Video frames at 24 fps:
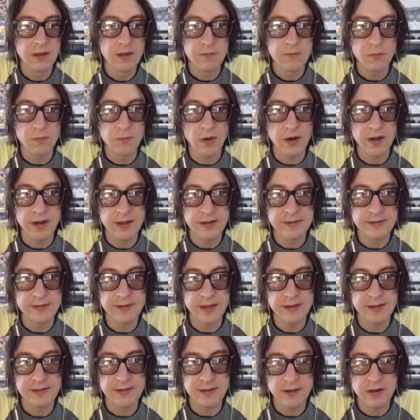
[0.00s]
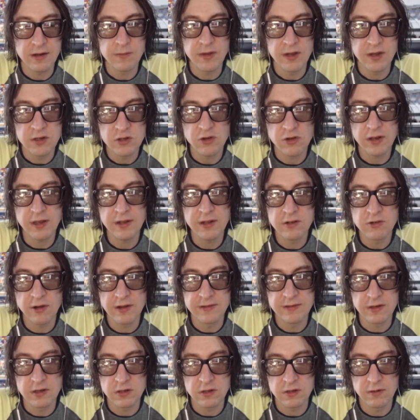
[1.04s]
but it's going to be a tricky
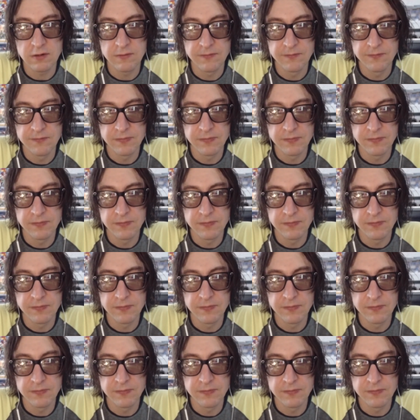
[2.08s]
transition.